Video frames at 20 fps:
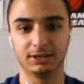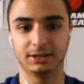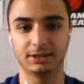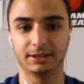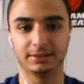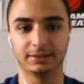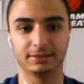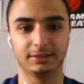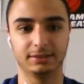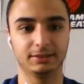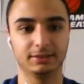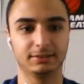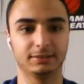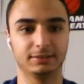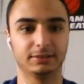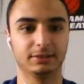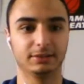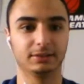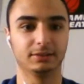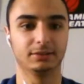I think is
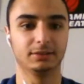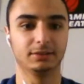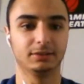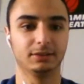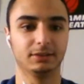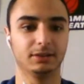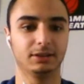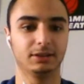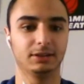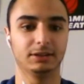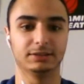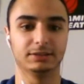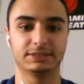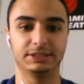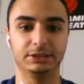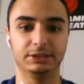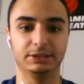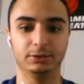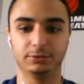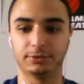a
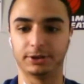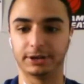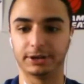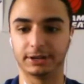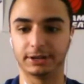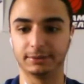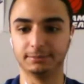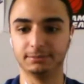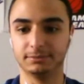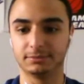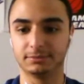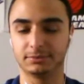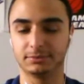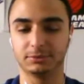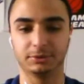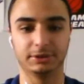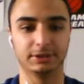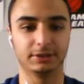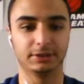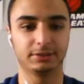steal for him
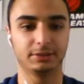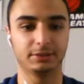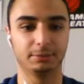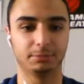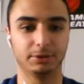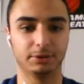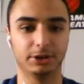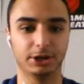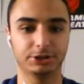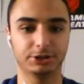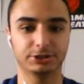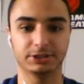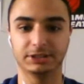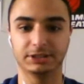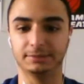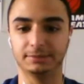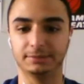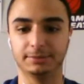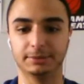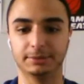with the production
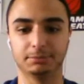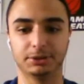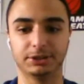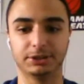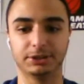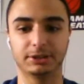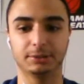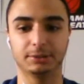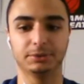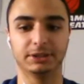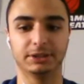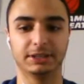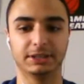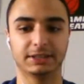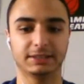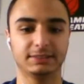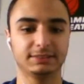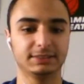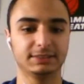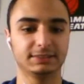he's been putting up with the
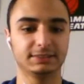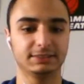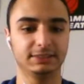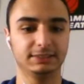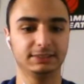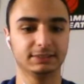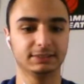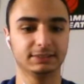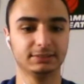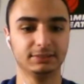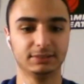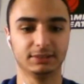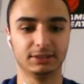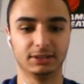Kings this season.